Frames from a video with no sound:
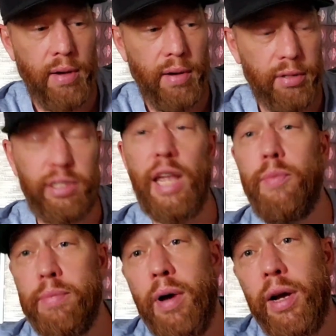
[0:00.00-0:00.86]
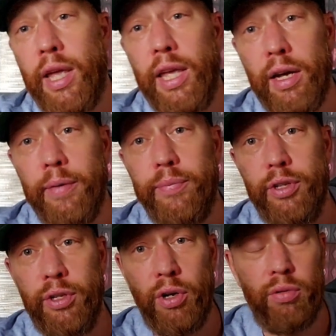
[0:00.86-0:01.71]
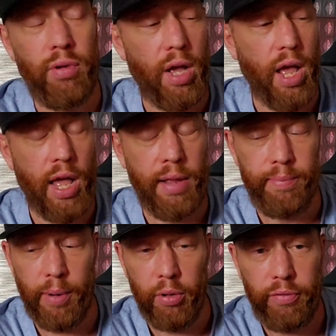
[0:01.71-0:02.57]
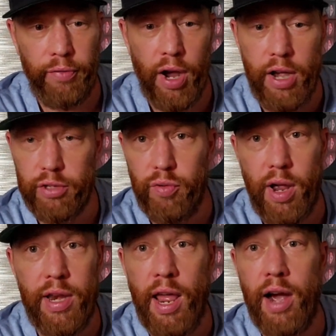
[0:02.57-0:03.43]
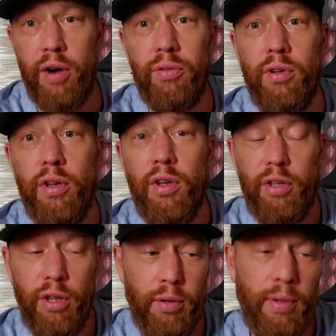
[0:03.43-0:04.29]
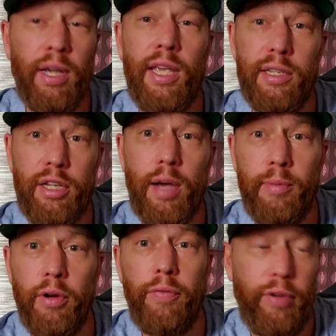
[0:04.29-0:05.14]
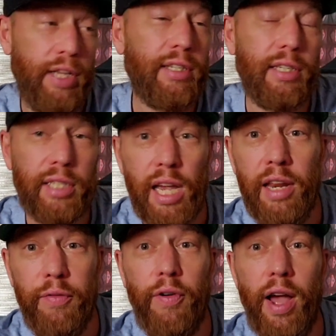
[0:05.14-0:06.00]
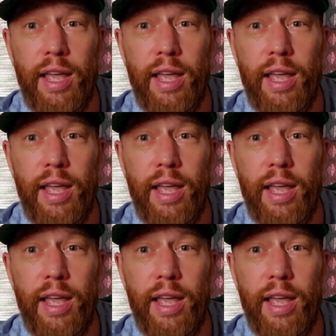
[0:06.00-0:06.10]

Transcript: same with Munguia, you know, and both fighters right now, you know, Munguia is coming off an entertaining fight